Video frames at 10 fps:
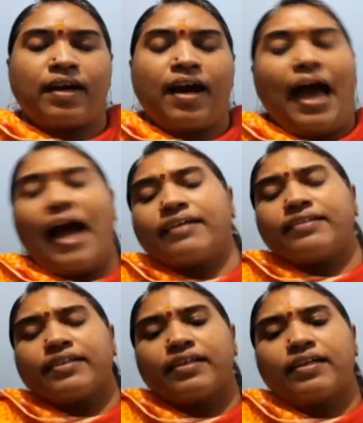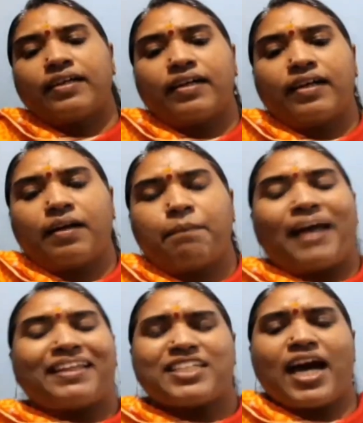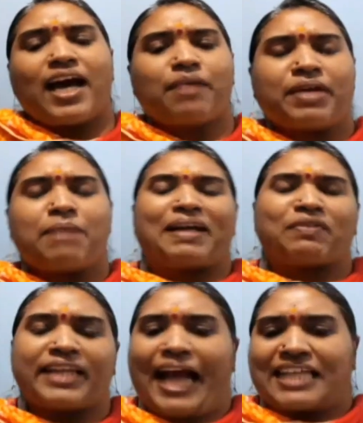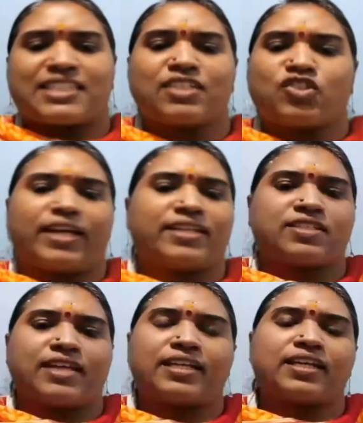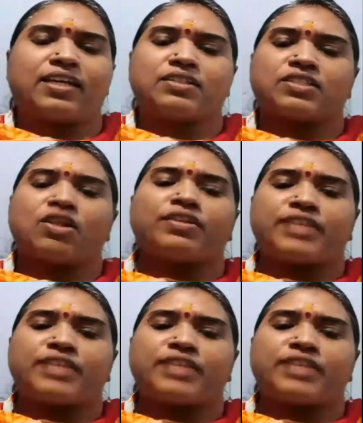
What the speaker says: and by the time he met with an accident and he is not